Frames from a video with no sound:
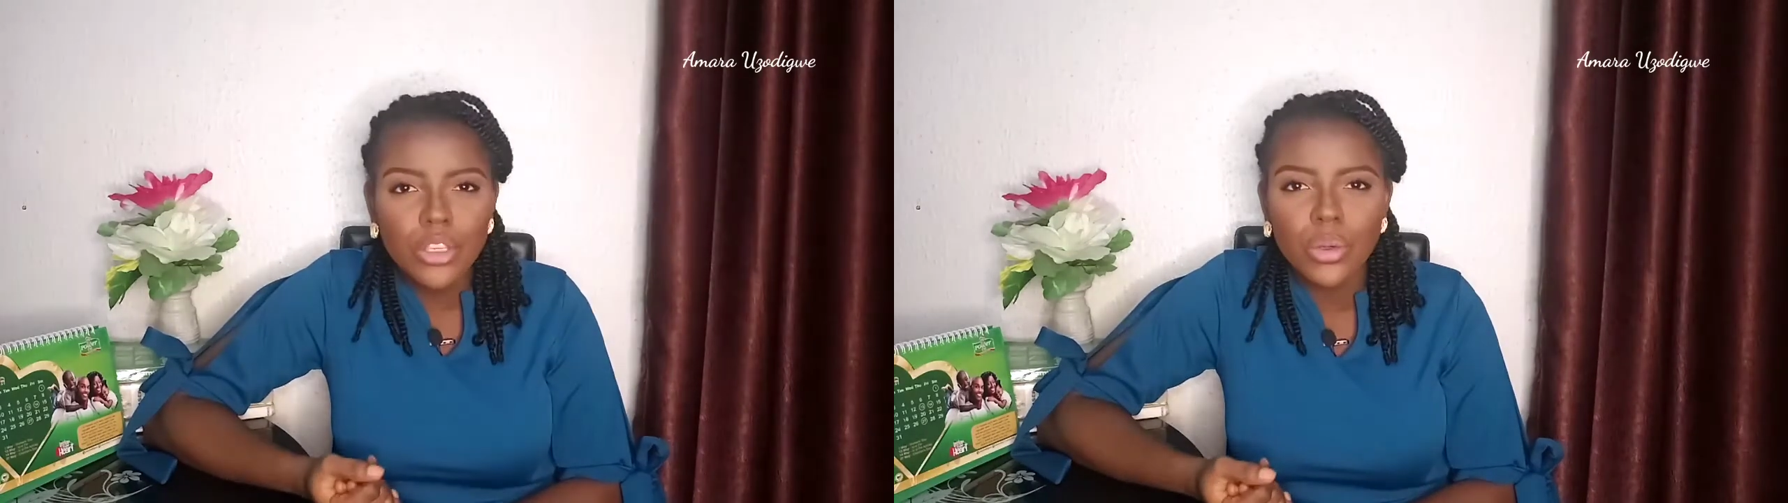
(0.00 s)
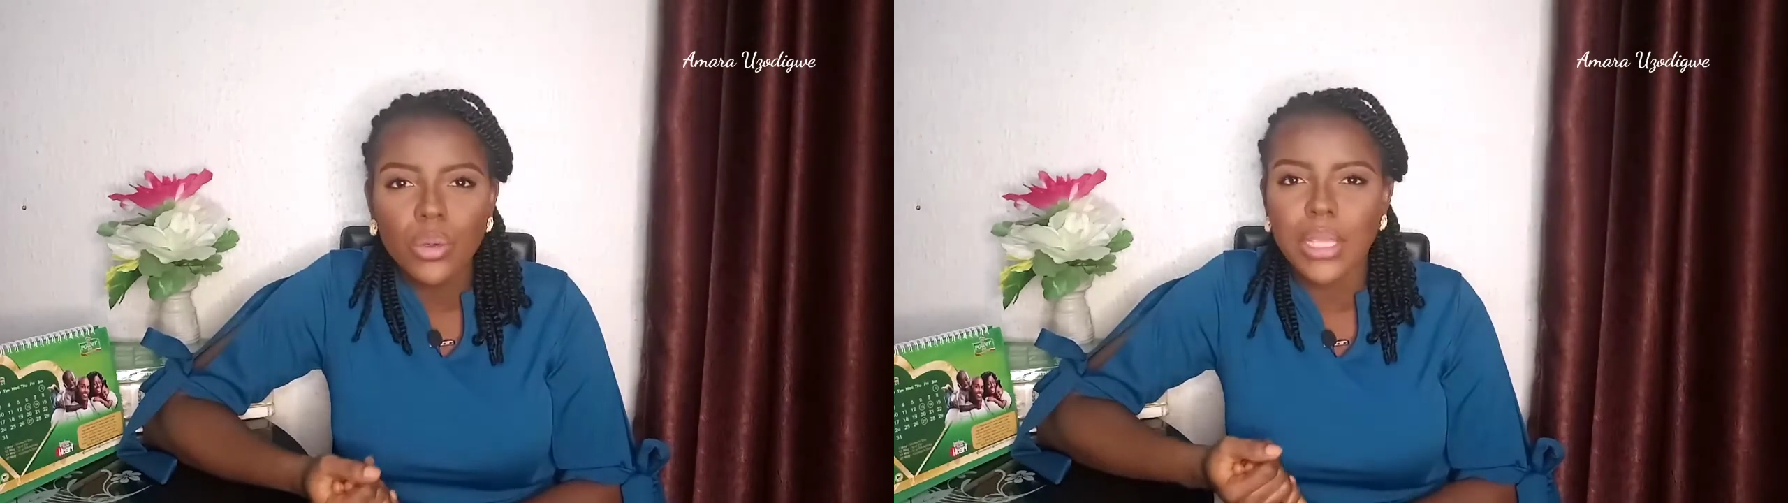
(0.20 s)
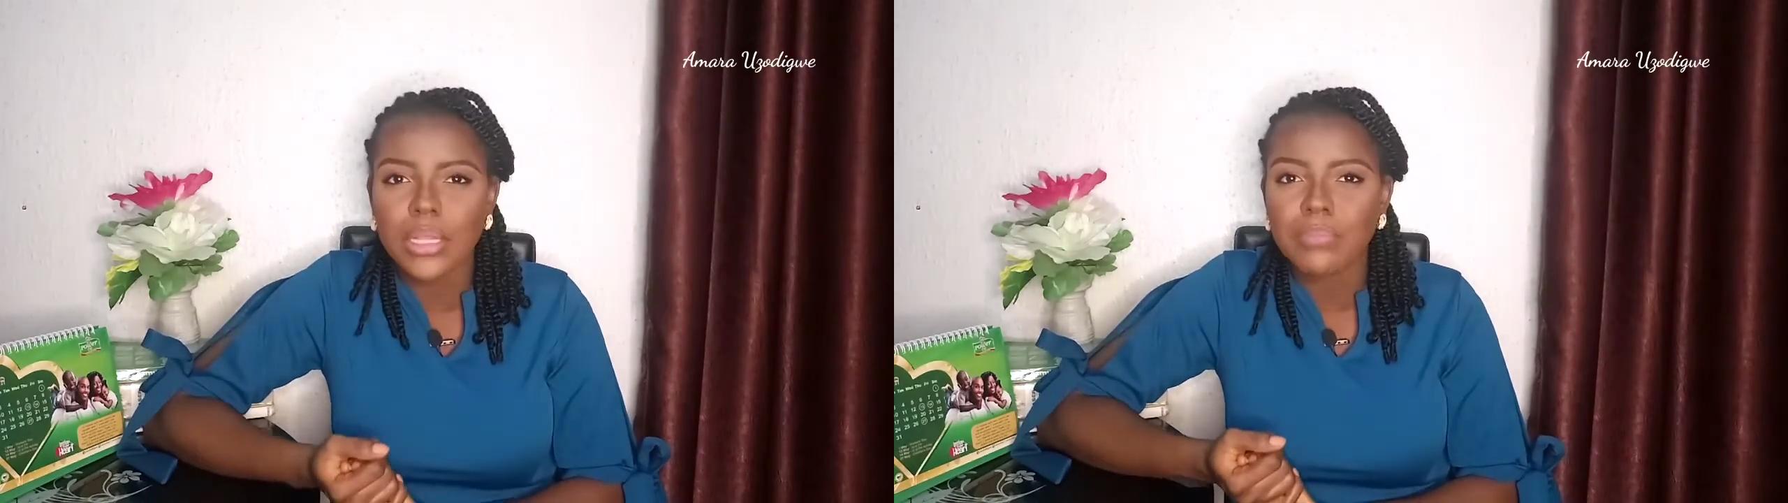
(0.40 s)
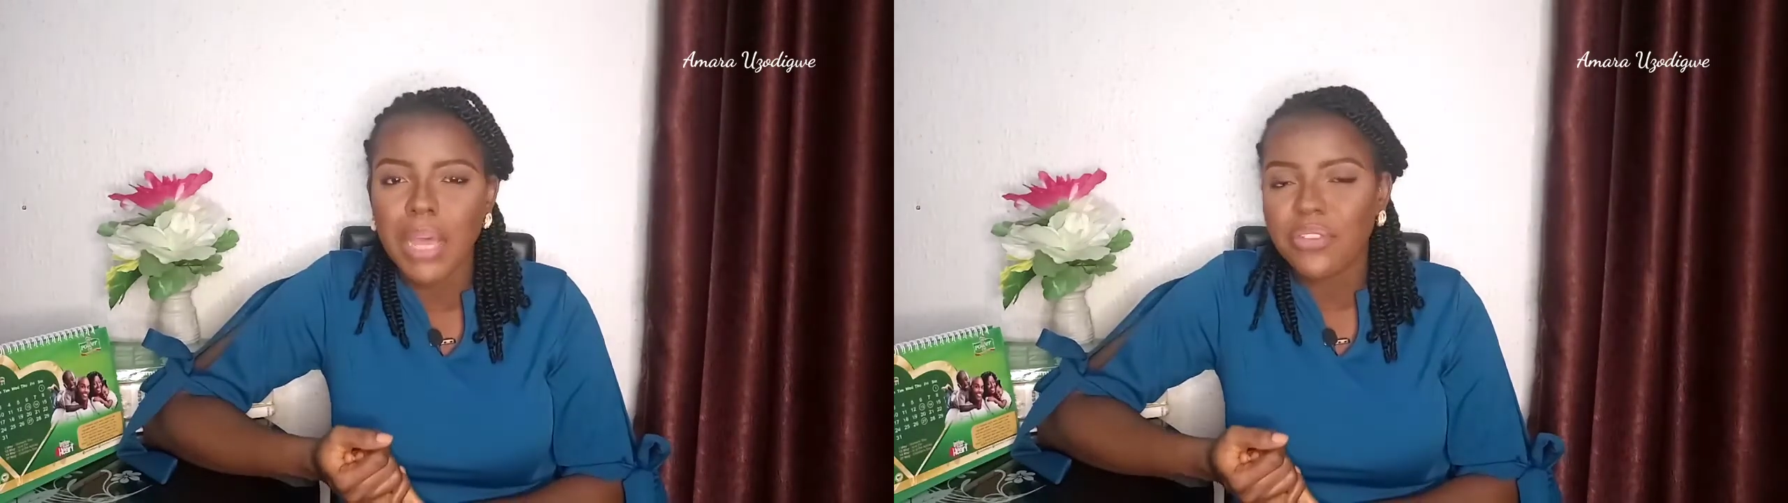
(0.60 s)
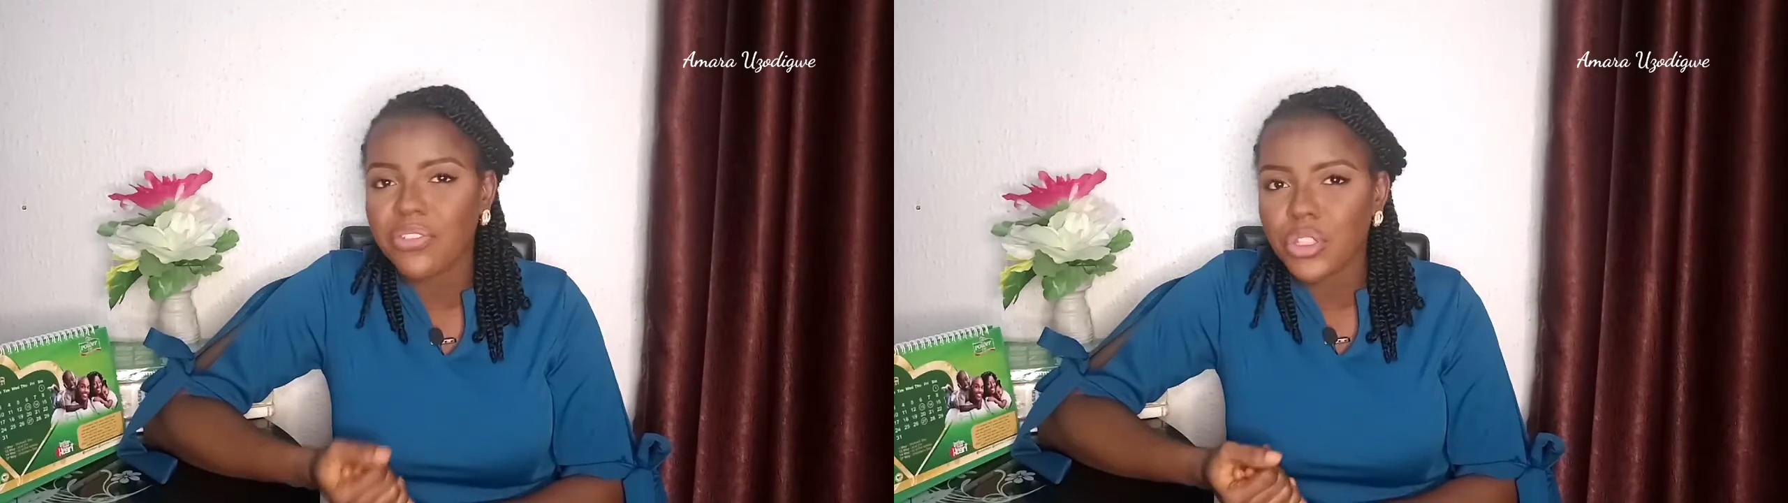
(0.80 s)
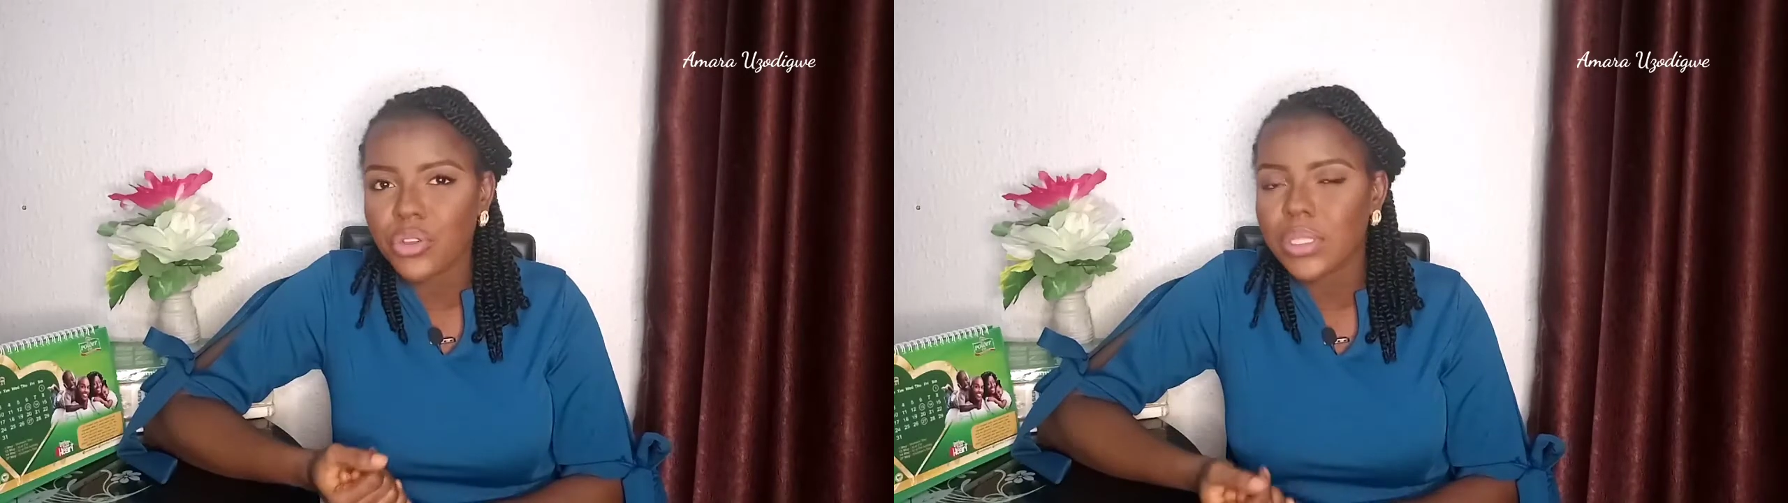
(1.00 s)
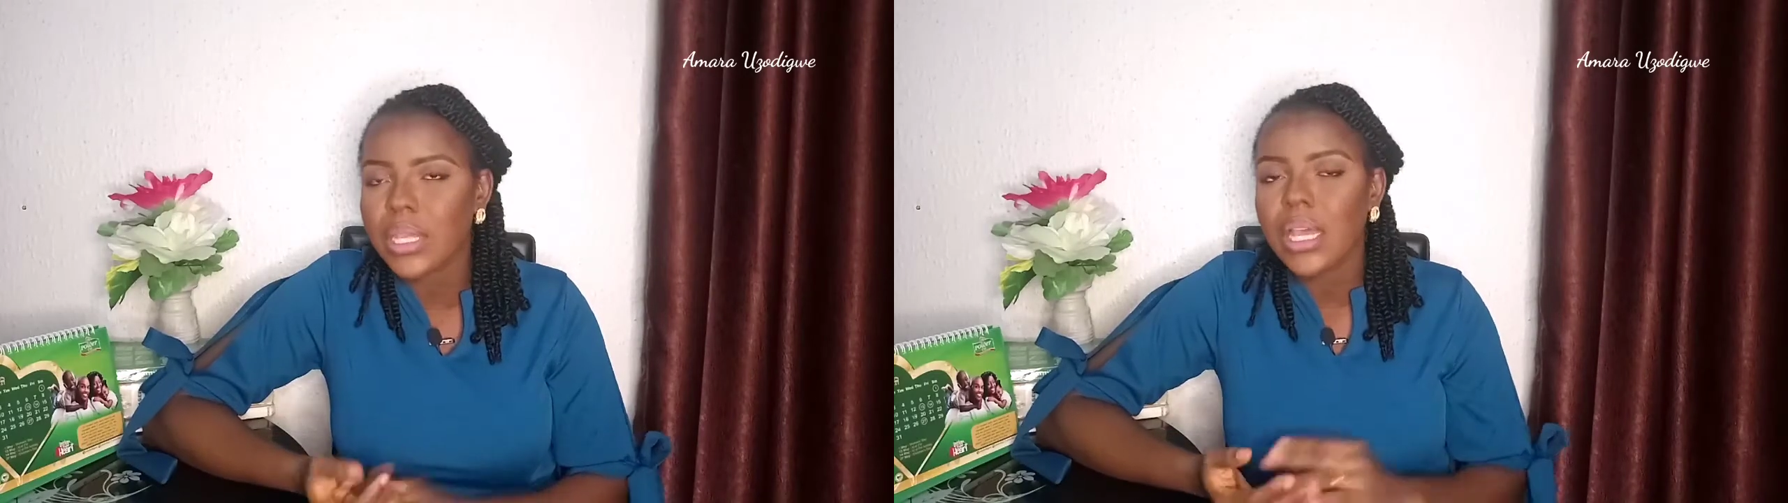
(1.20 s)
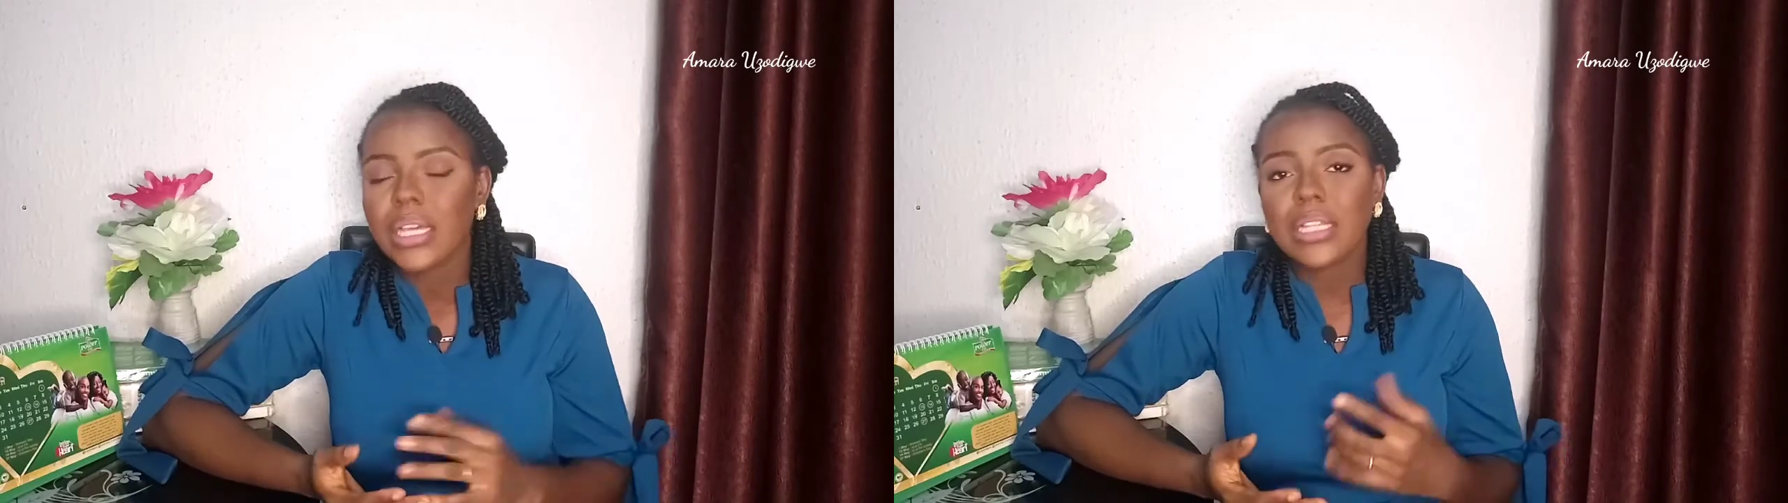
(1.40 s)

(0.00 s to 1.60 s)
you in my videos